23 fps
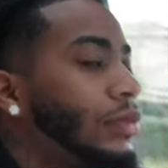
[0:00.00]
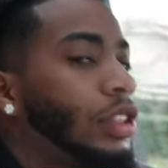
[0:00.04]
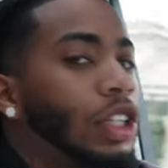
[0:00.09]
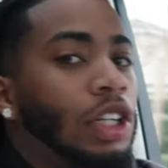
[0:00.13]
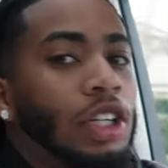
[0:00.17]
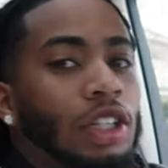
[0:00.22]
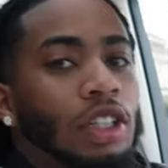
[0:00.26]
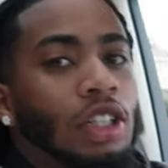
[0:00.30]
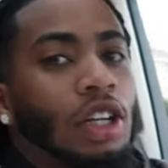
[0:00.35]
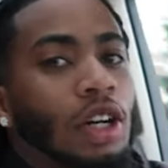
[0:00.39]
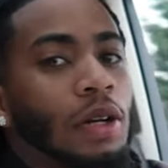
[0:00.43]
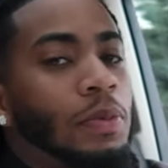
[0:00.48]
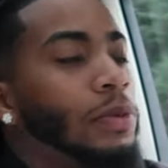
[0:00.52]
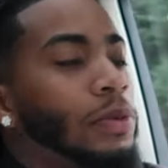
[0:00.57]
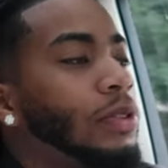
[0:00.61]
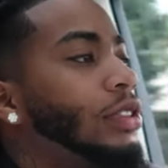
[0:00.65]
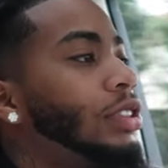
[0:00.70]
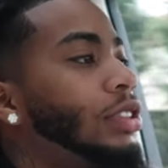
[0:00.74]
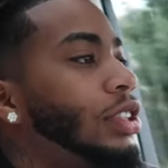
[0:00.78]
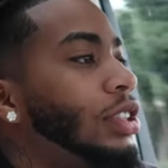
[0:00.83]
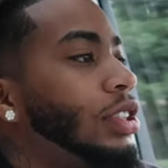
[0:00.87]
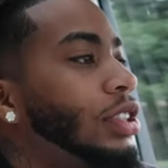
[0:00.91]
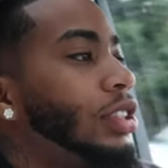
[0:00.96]
They're a
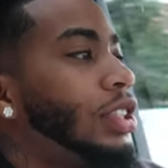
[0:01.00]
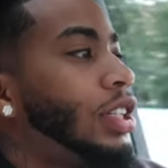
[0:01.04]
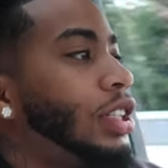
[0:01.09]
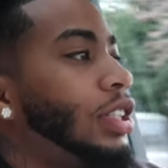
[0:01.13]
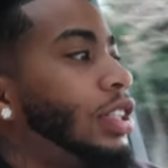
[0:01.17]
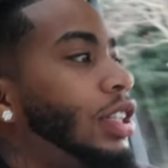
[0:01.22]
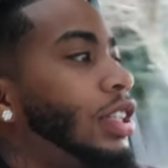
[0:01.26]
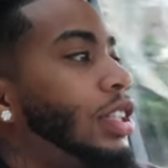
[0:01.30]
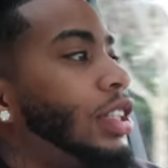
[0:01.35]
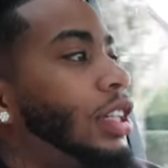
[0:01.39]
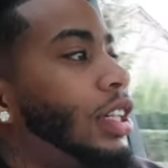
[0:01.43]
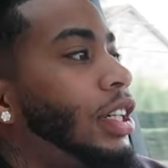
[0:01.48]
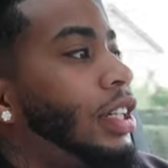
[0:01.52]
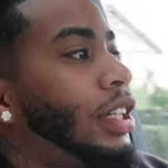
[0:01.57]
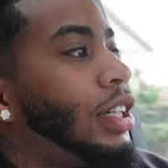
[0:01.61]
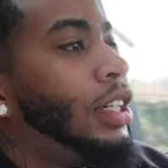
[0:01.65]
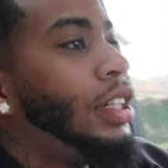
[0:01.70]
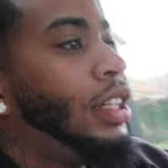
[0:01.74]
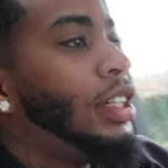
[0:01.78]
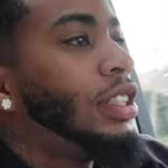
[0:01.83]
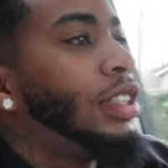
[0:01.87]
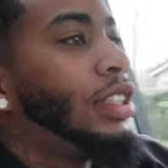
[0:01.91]
couple. She said that yeah.